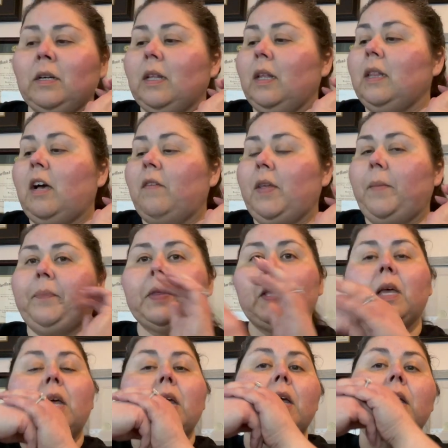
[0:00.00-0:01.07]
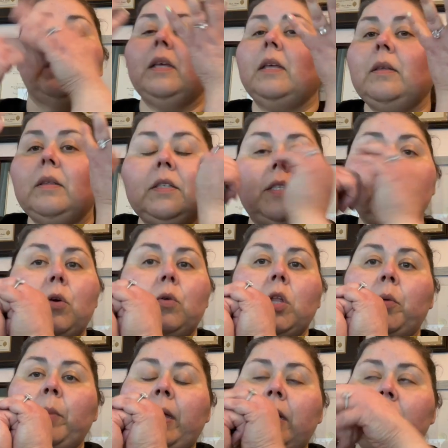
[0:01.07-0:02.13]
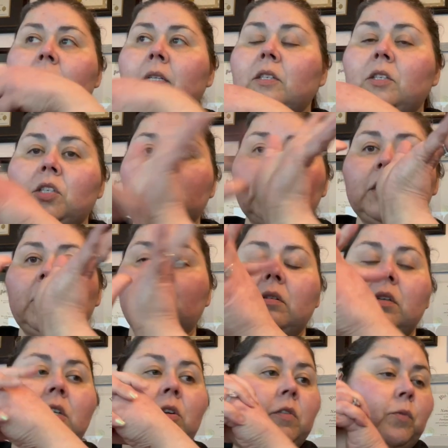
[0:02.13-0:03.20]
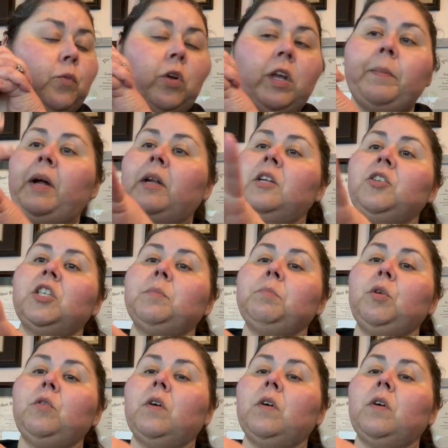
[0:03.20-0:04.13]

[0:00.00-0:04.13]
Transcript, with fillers: love them. So low maintenance, just don't, don't even worry about it. Just move